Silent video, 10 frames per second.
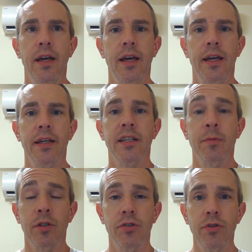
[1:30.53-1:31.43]
a
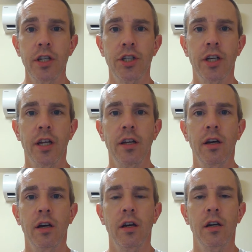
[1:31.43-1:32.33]
demonstration
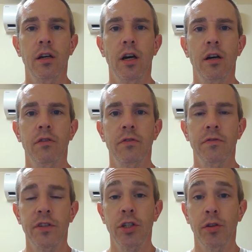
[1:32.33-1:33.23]
of
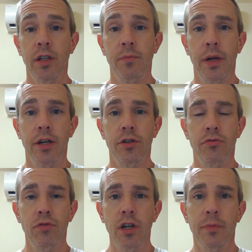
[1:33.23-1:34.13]
visually
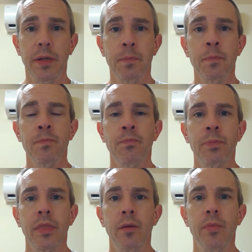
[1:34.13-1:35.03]
impaired rugby
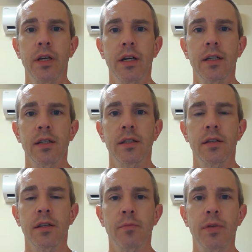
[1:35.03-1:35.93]
because
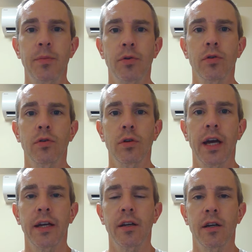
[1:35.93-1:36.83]
some people
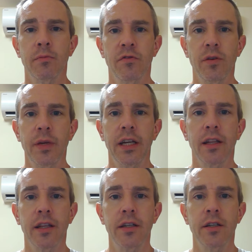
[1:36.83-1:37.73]
had come from
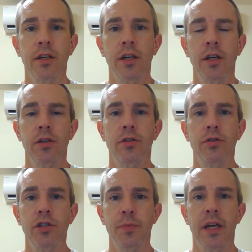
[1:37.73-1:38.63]
England
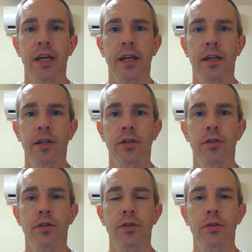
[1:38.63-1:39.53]
to Japan
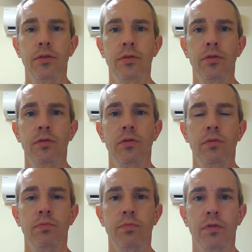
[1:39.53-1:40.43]

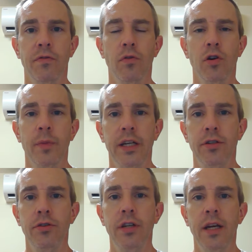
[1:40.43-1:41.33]
to perform a
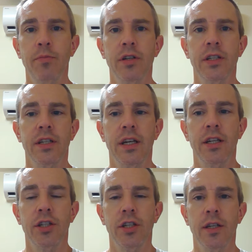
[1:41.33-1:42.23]
2-day
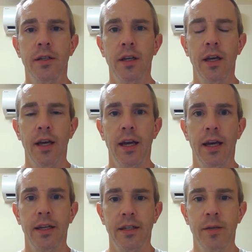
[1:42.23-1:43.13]
presentation
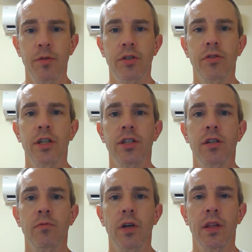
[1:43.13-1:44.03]
and
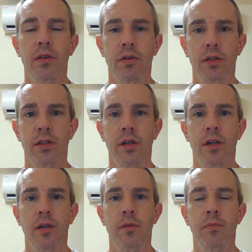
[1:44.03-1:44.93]
demonstration with
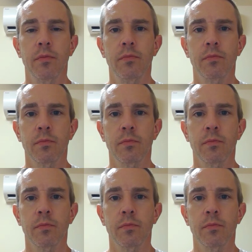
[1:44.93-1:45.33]
some